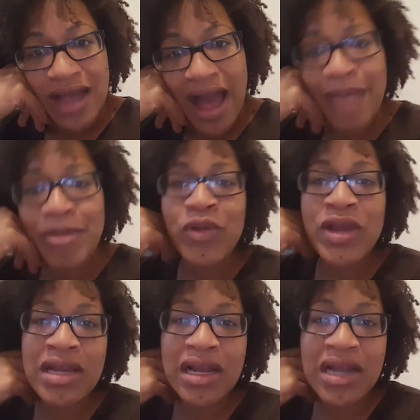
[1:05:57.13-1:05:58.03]
I've been
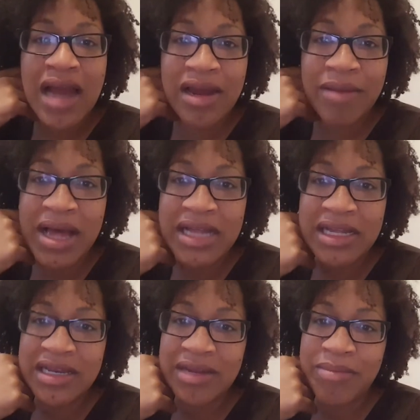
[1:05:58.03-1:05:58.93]
reading a lot on
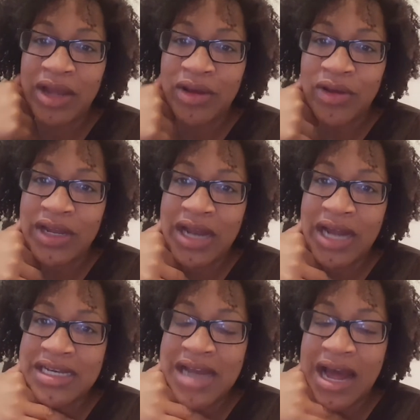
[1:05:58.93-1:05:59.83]
melanin, Michael, and I
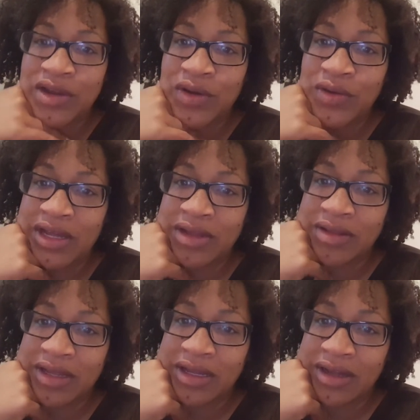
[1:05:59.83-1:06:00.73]
did not know
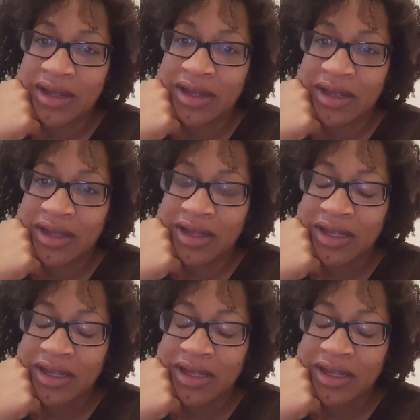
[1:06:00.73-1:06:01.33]
that